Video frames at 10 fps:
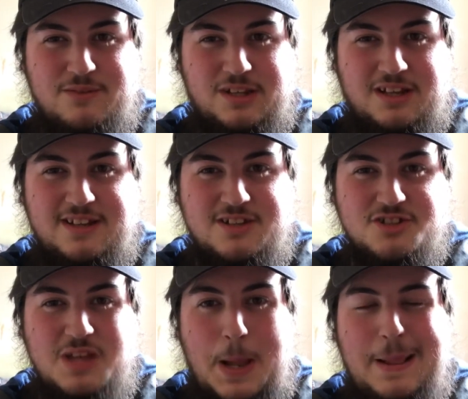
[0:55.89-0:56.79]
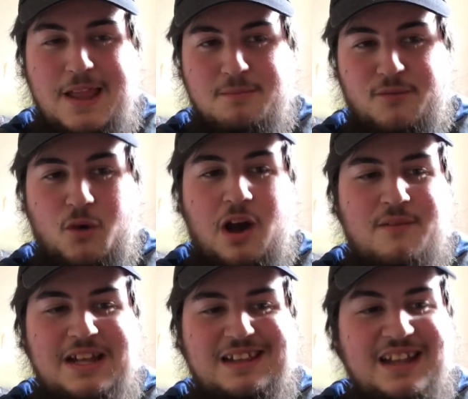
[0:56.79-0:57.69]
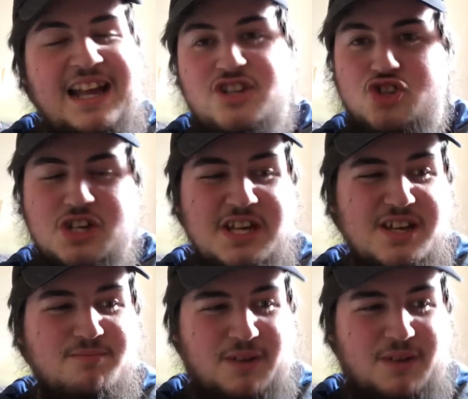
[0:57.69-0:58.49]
like this before. I've had lychee.